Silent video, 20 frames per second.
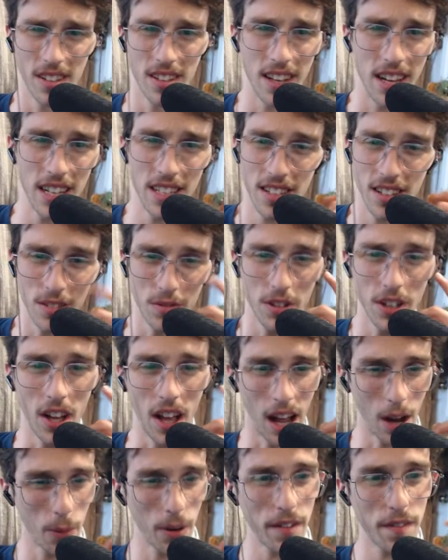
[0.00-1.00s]
It's unreal.
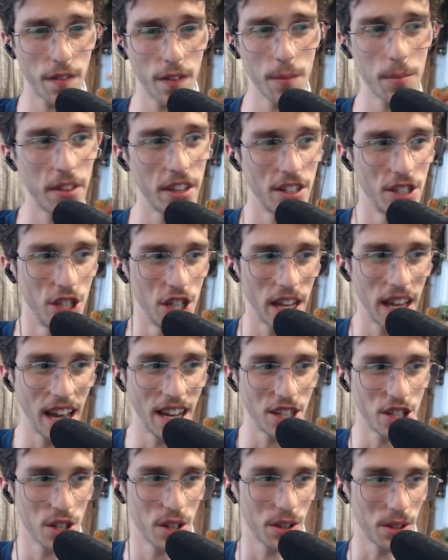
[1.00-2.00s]
I went from the
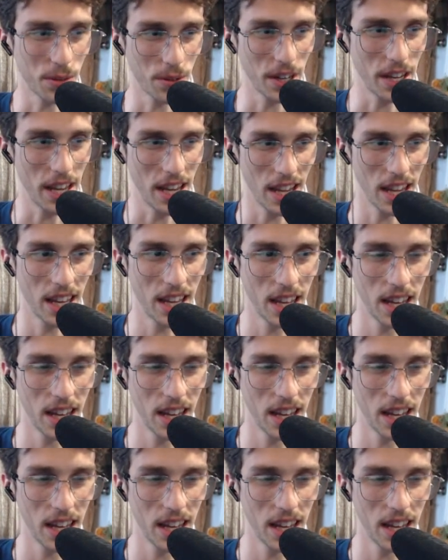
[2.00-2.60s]
GH3.